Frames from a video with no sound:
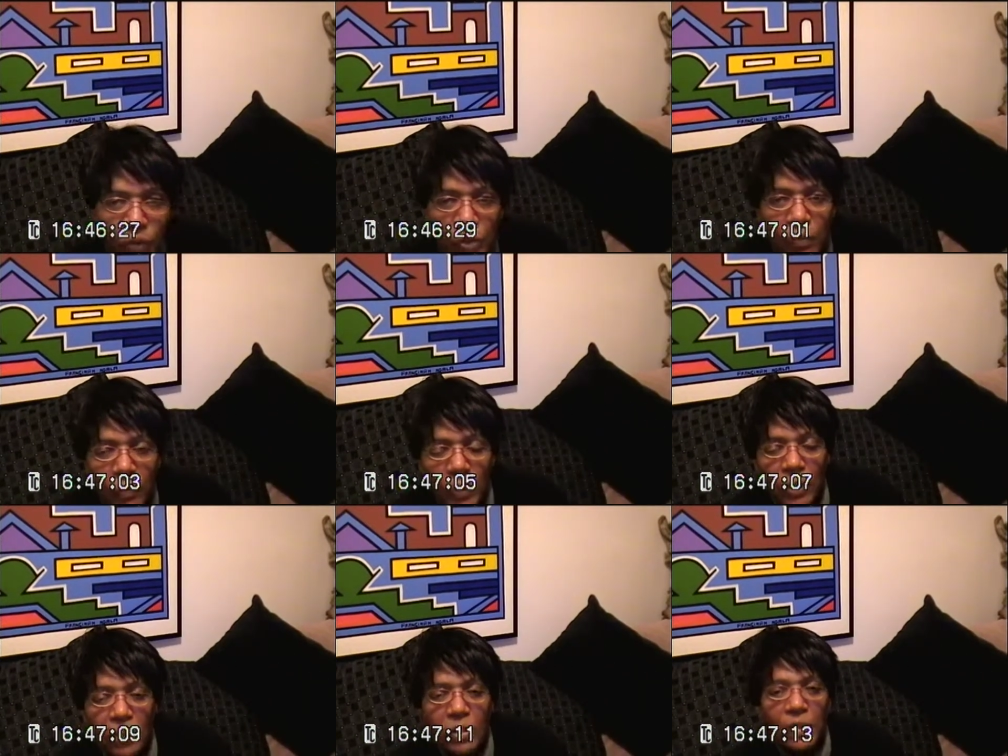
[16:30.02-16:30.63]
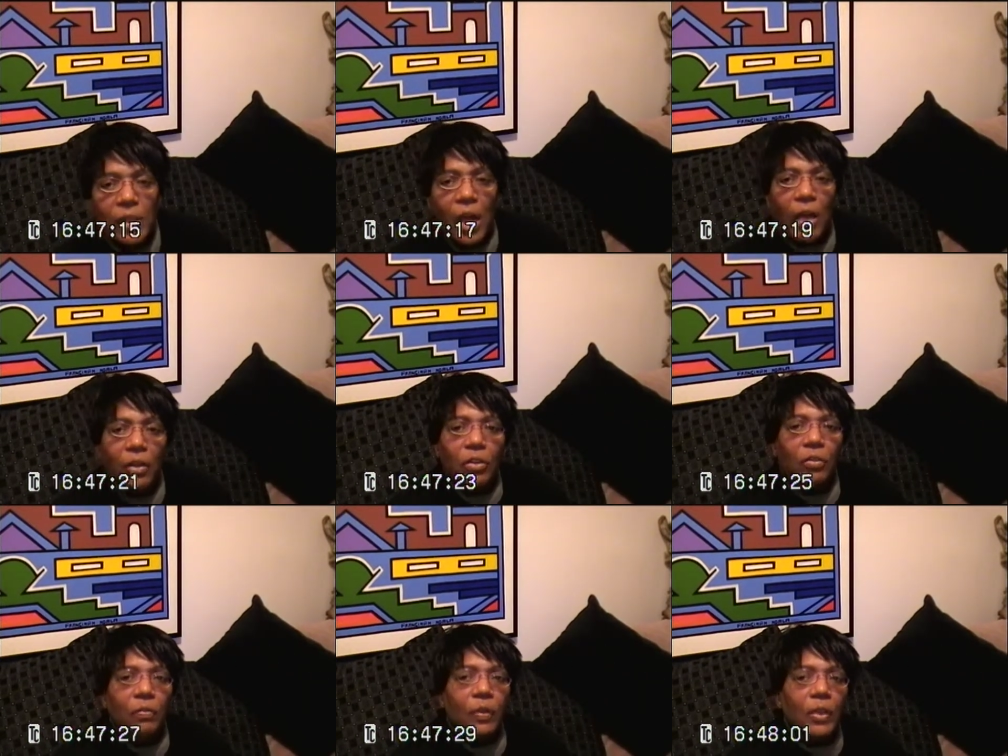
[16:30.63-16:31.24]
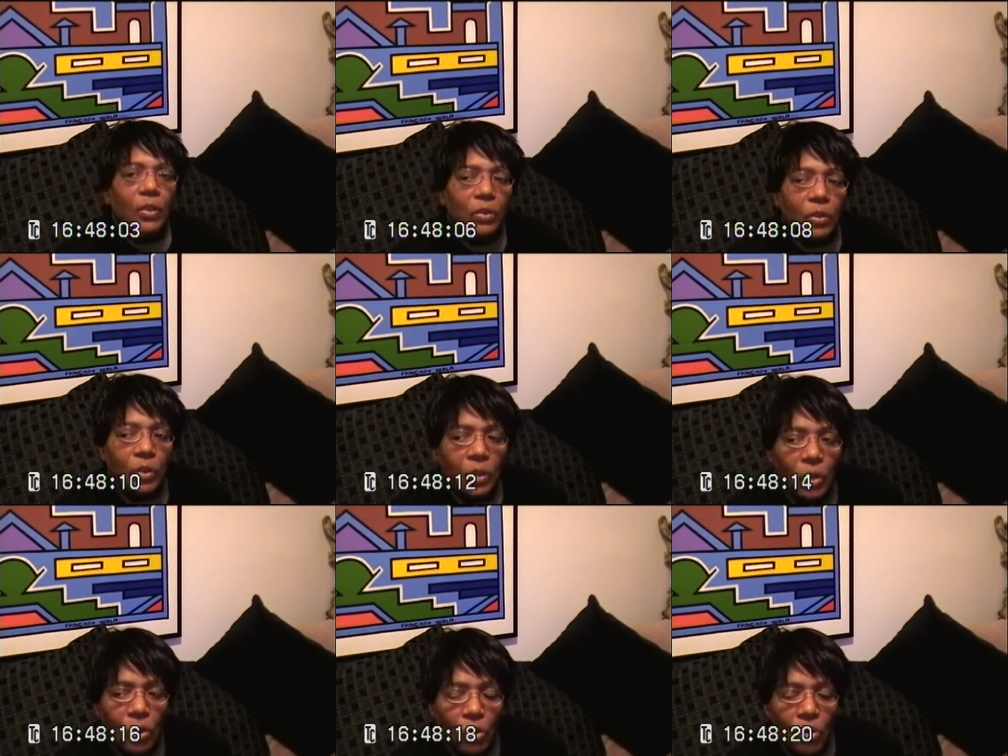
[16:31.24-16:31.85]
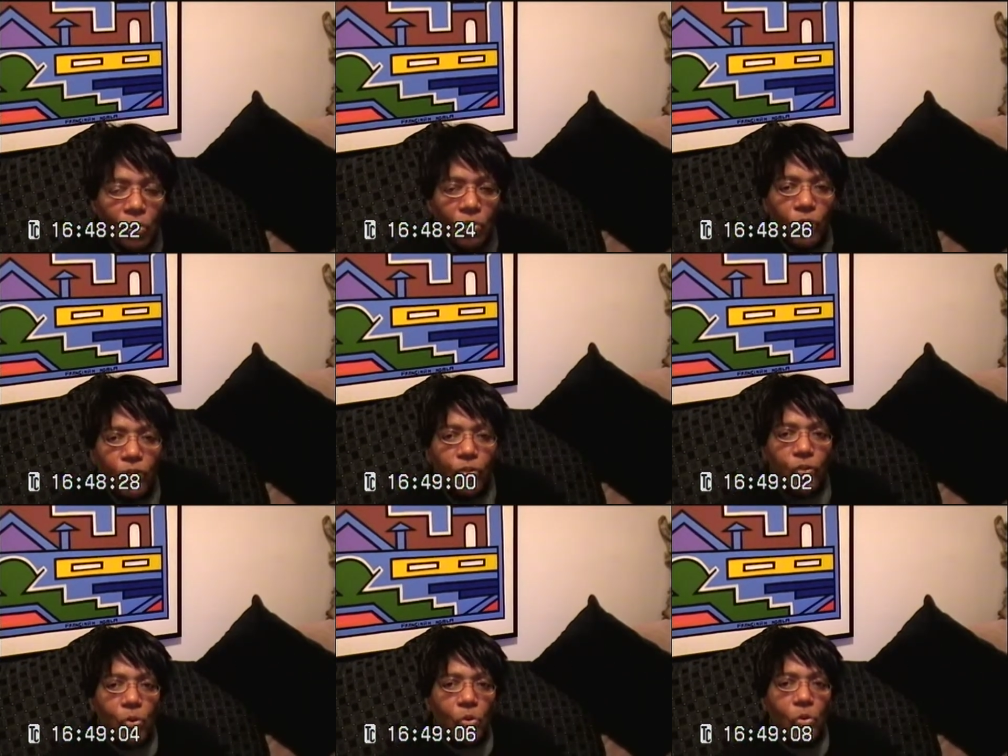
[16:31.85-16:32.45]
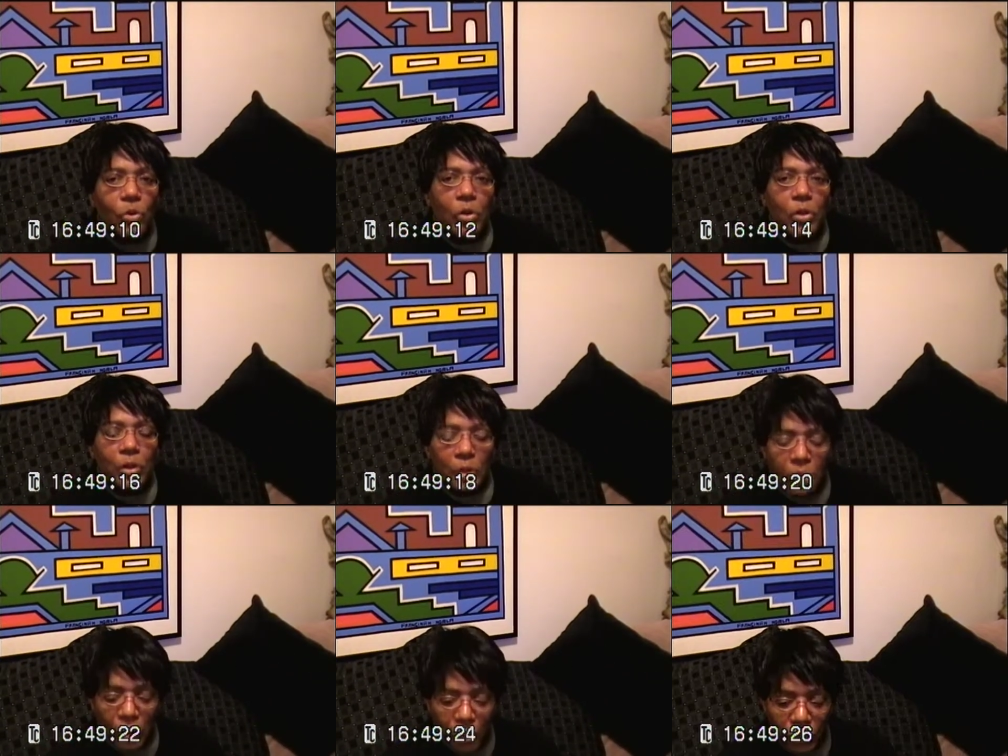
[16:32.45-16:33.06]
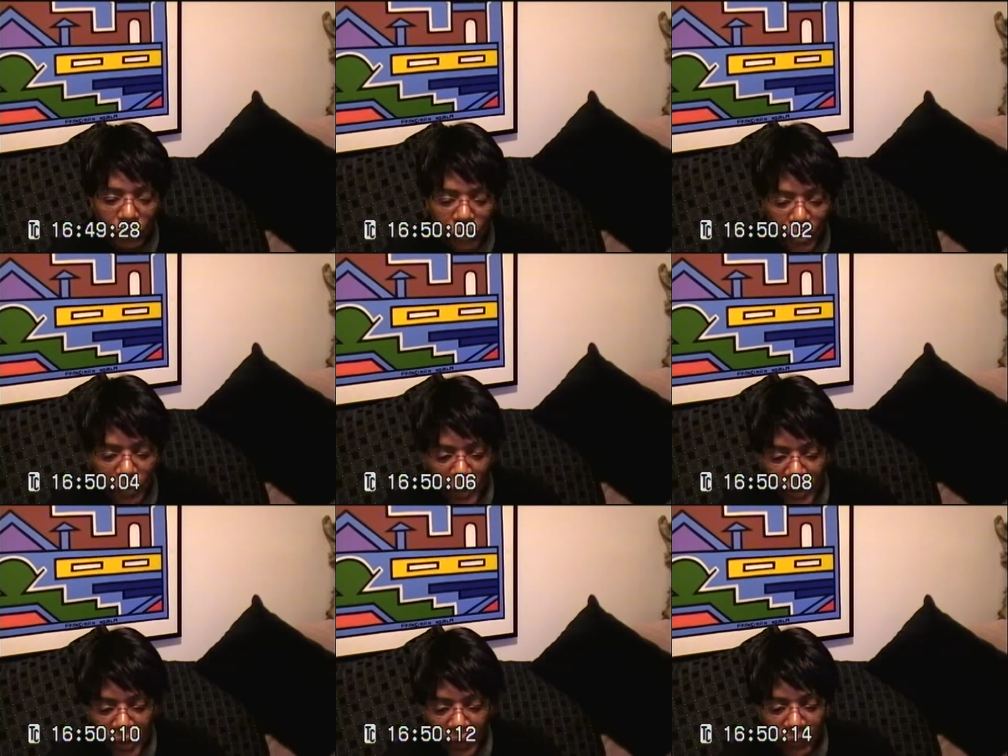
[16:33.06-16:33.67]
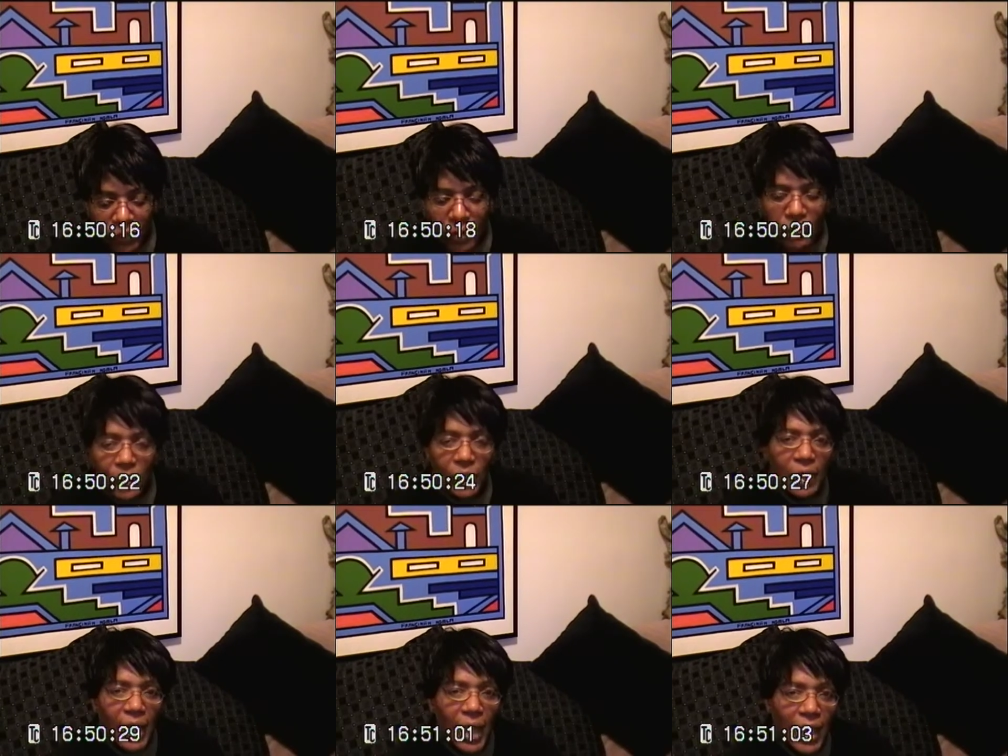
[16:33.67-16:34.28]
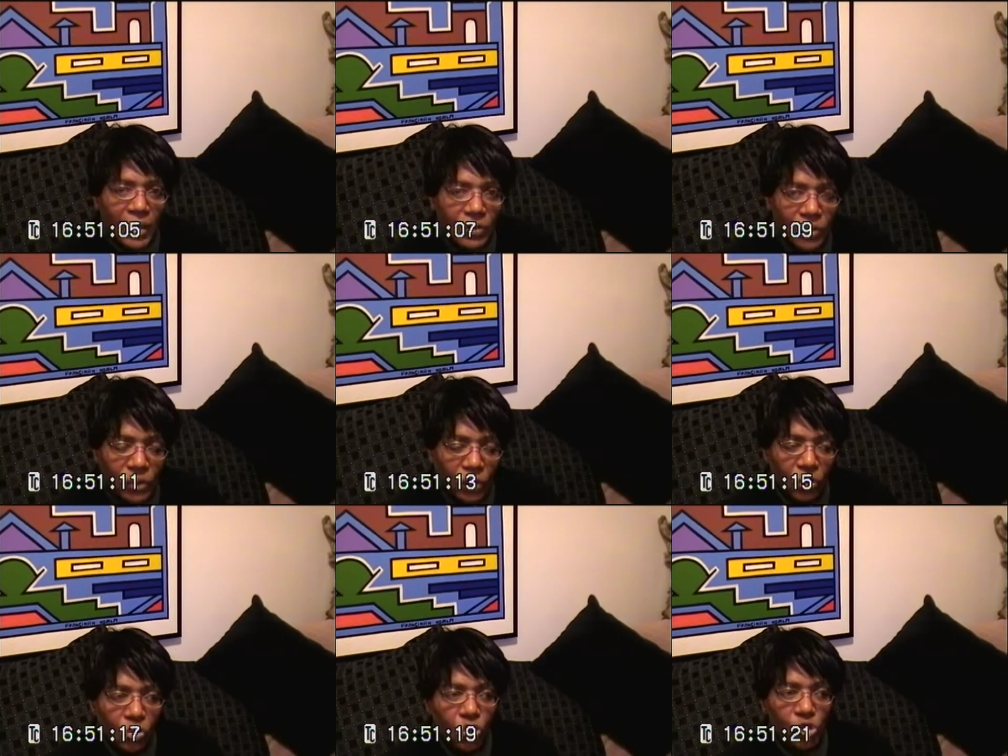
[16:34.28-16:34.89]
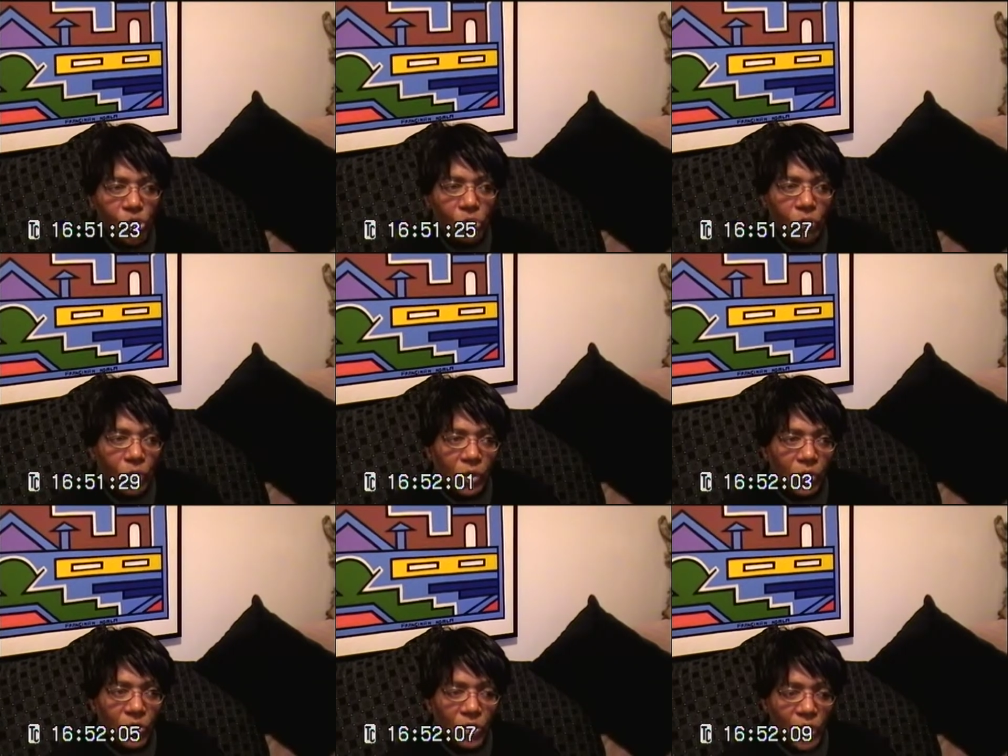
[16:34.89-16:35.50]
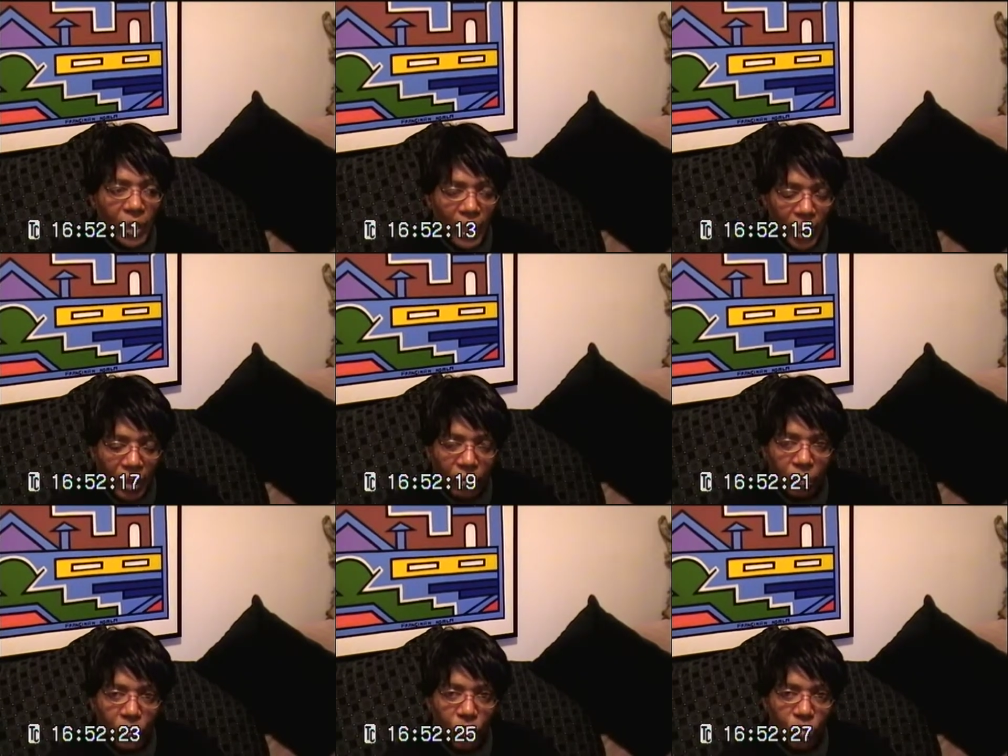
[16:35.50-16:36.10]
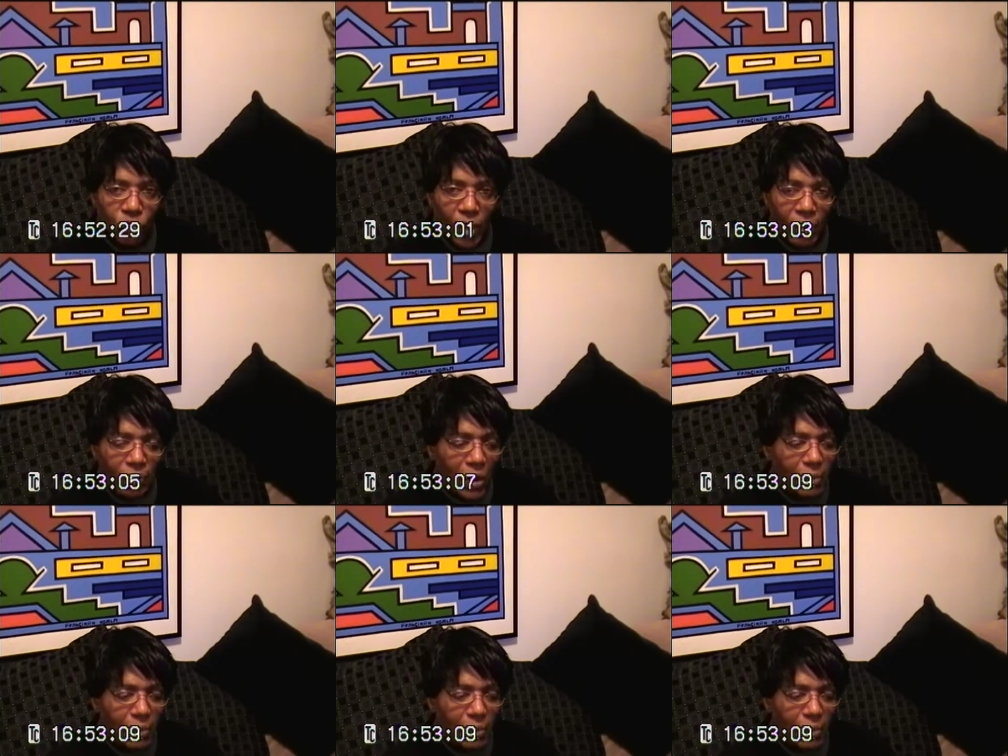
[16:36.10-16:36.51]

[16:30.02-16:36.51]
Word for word: me the documents for from the from the last insurance claim The travel.